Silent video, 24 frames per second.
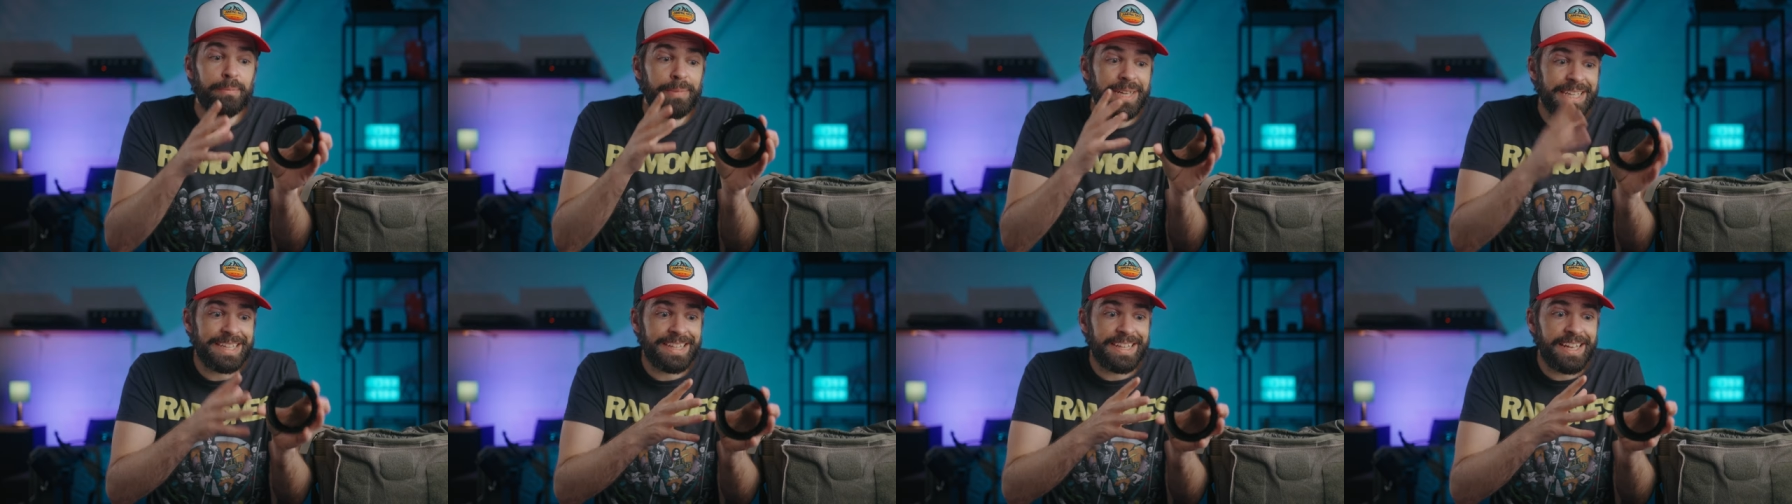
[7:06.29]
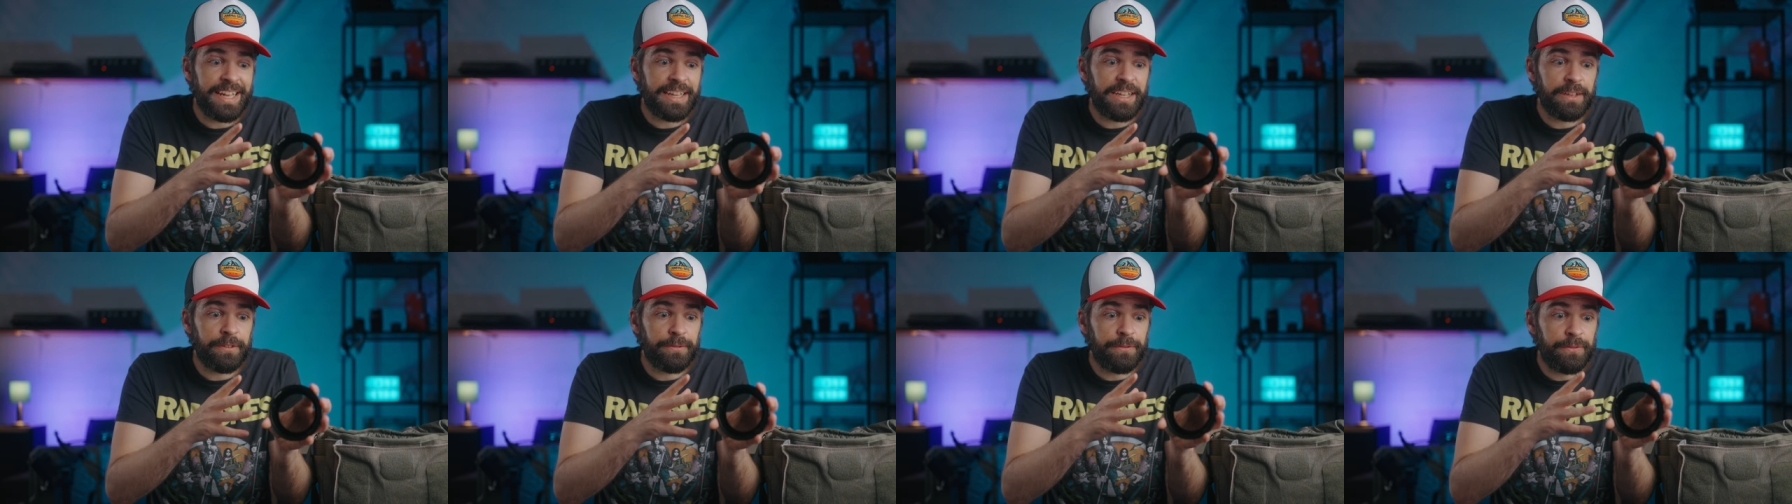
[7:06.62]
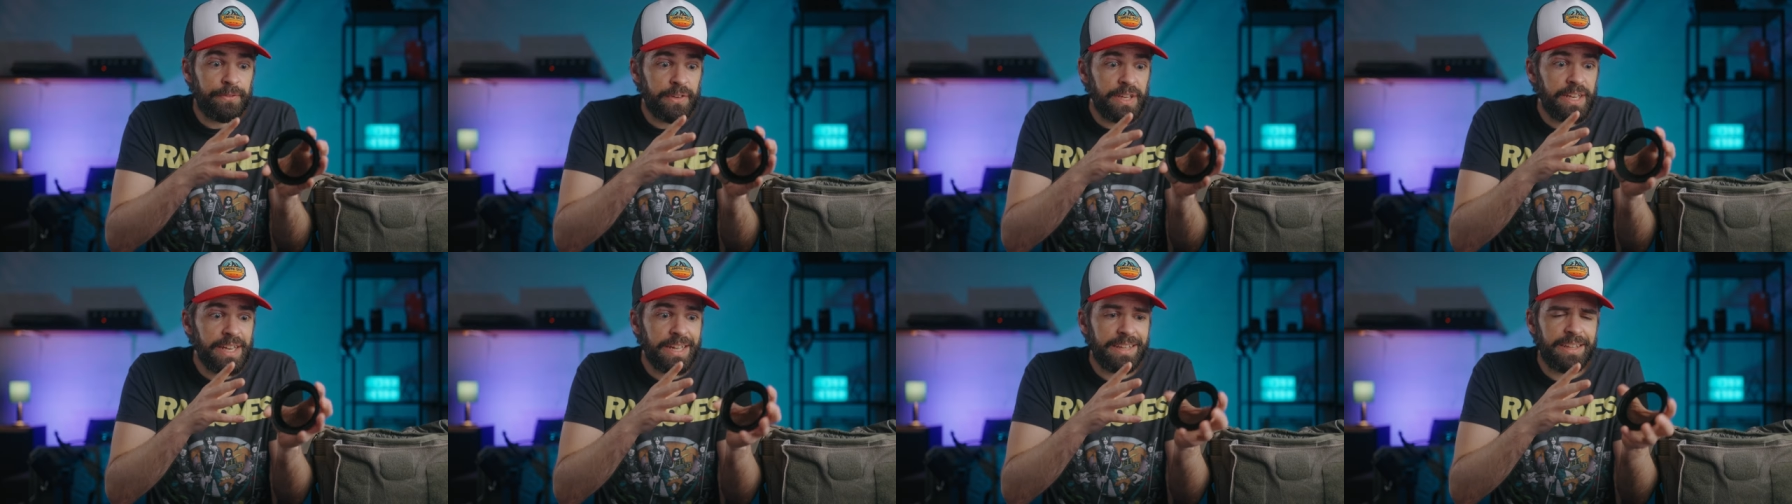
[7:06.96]
magnetic
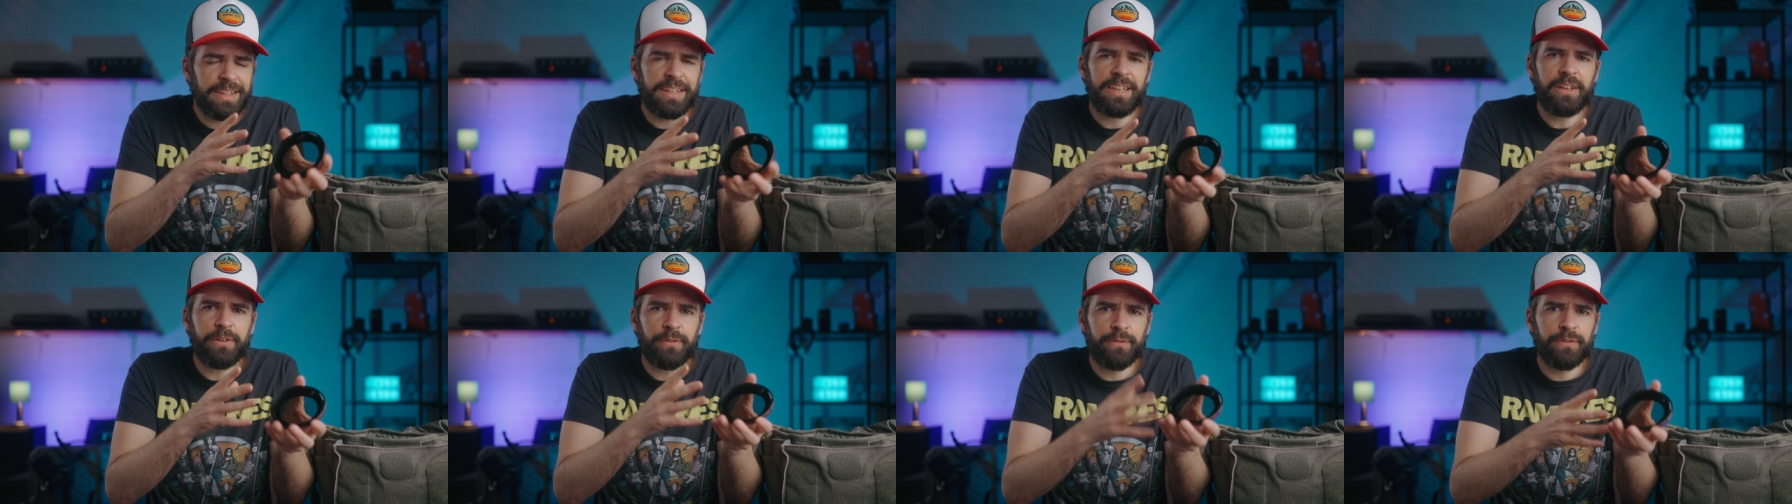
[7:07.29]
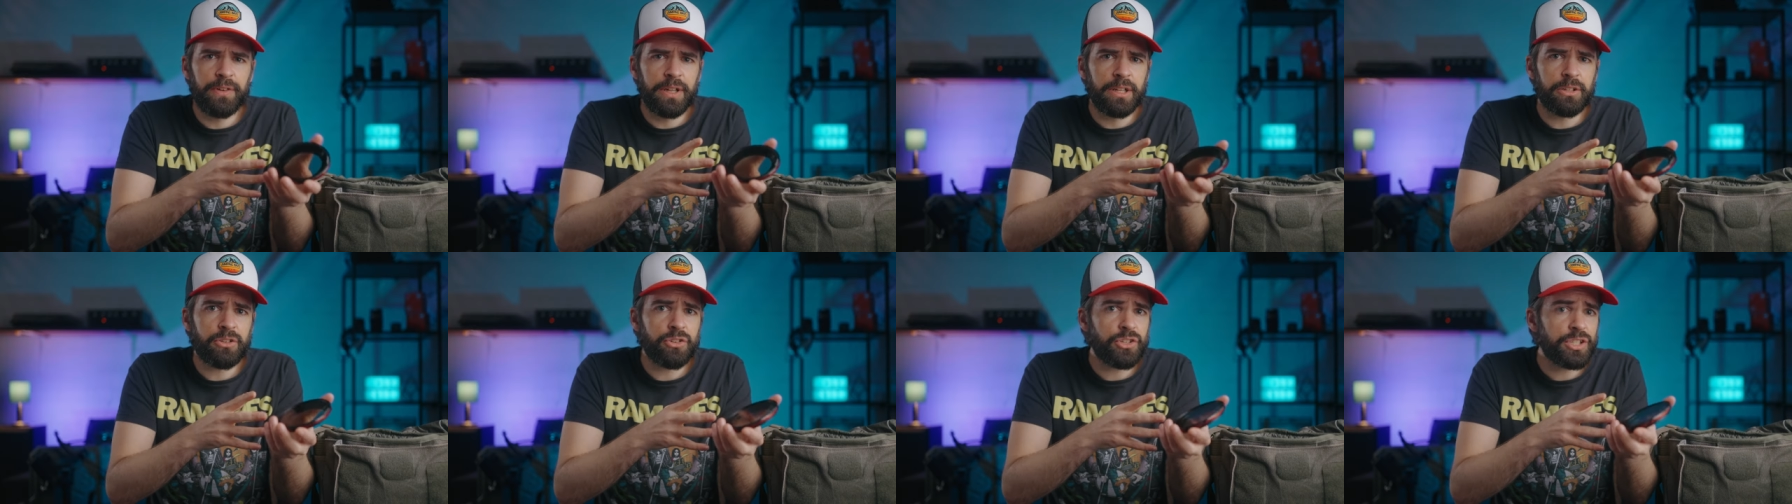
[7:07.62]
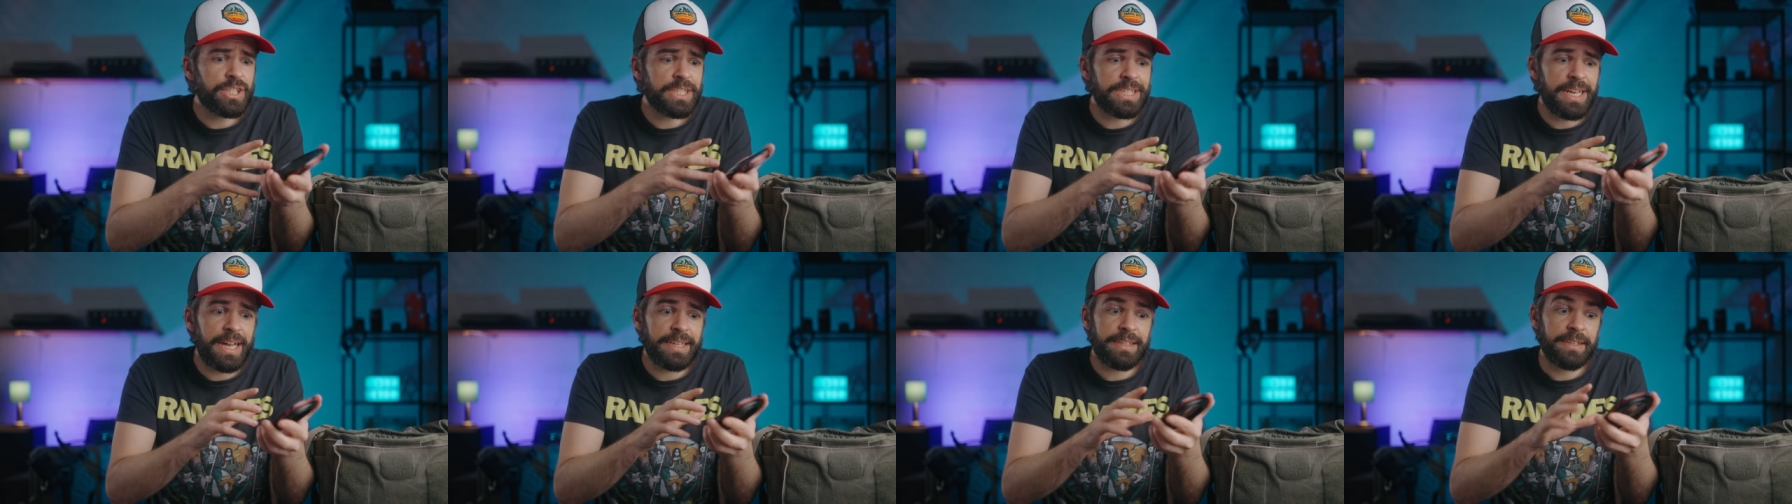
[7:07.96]
VND filter
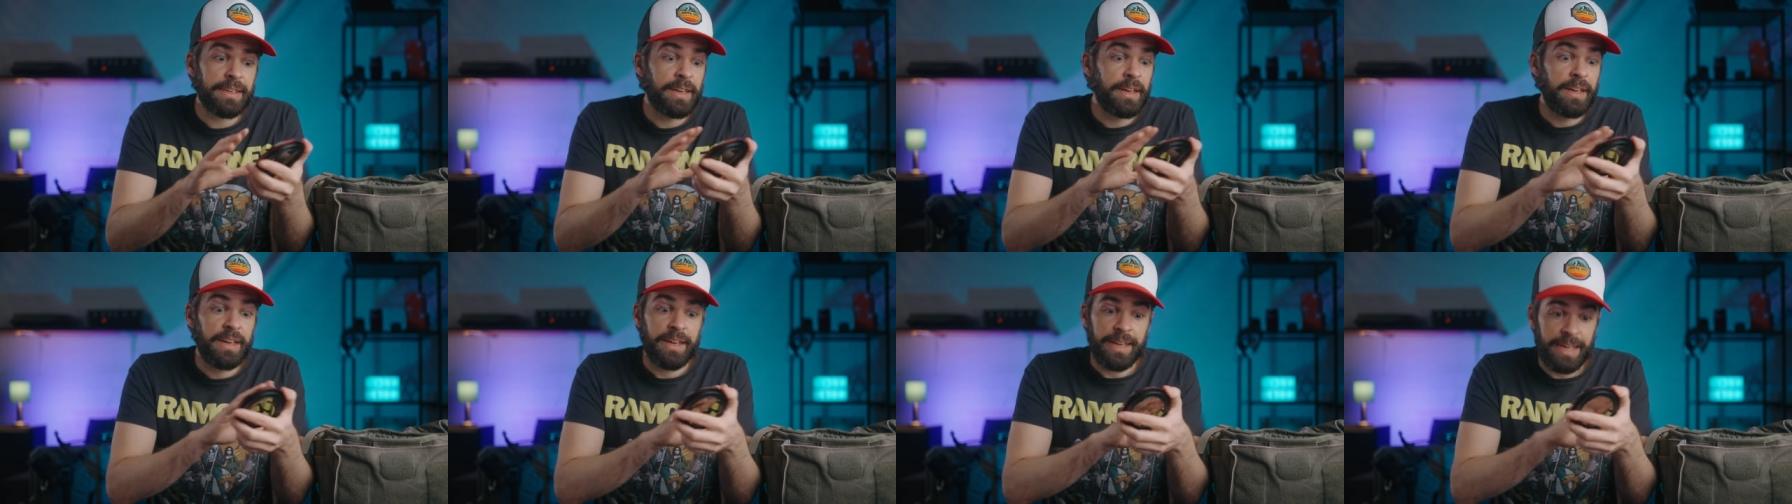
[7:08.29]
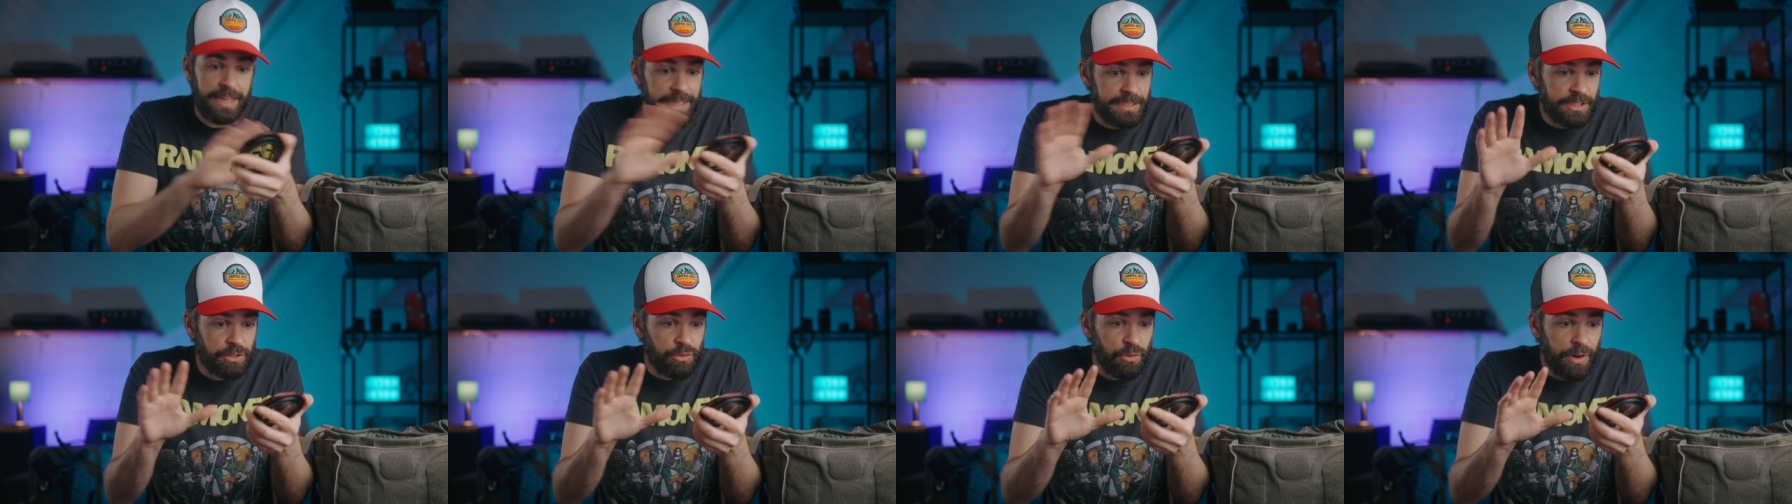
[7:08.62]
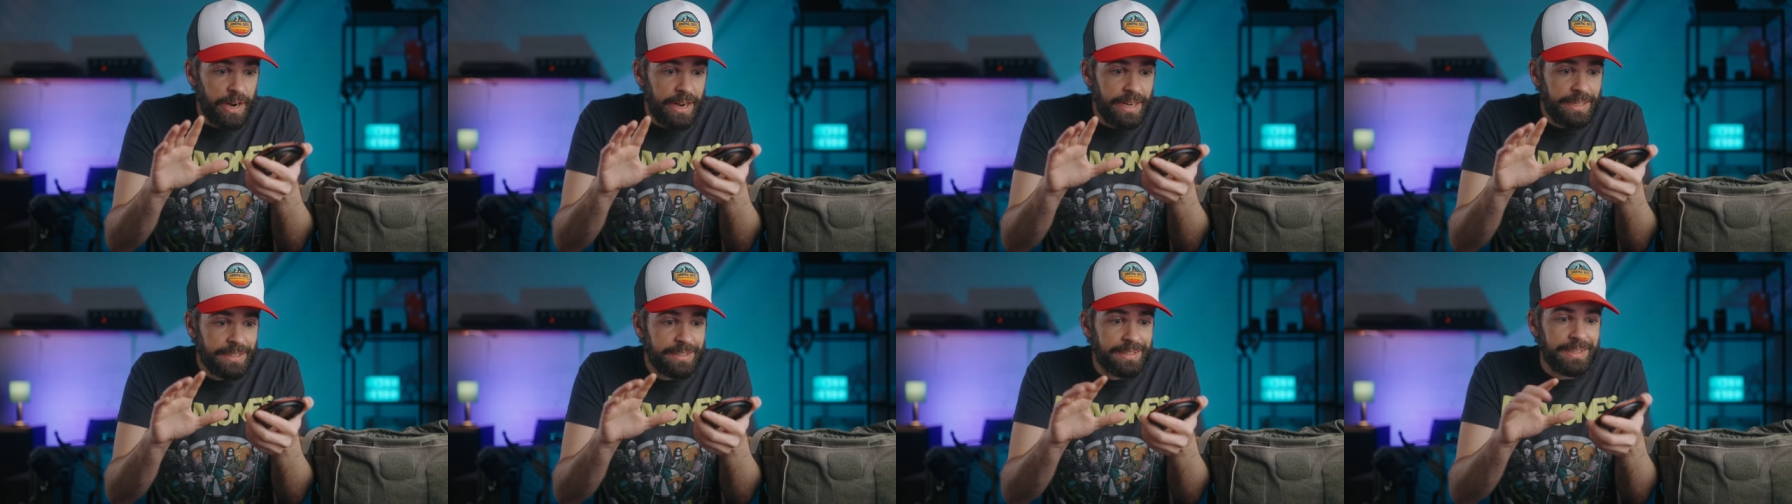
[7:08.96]
set. It's
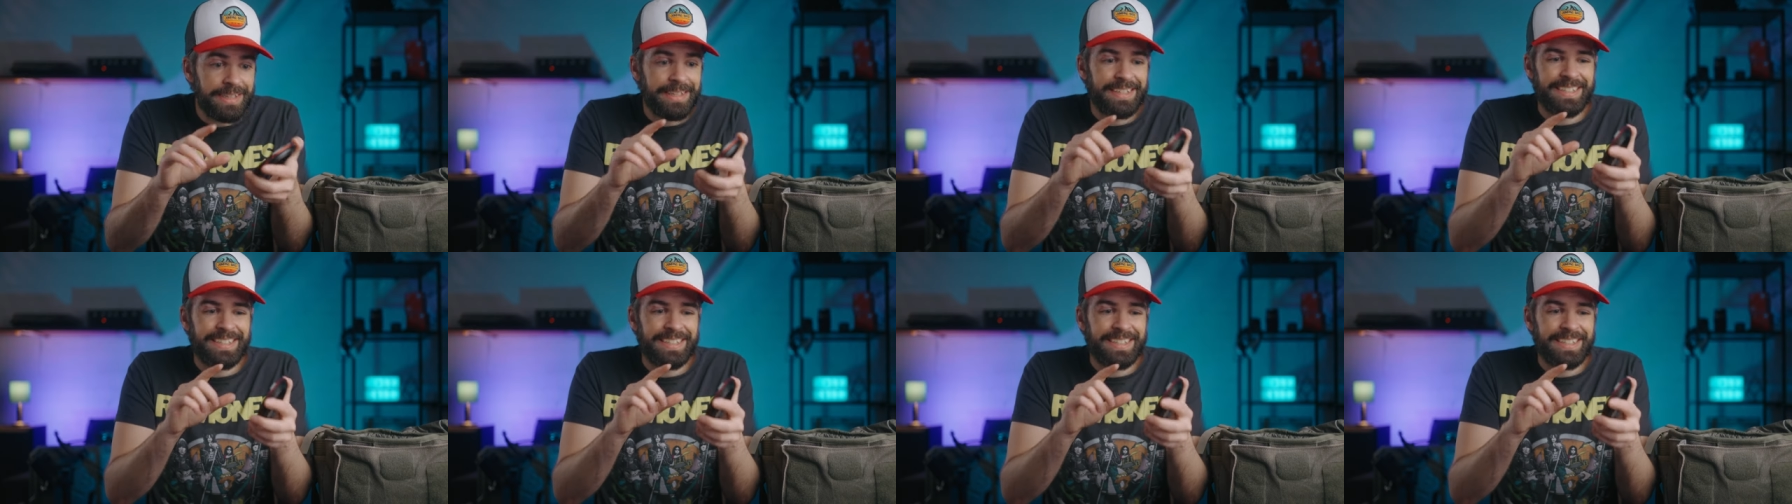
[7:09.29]
great.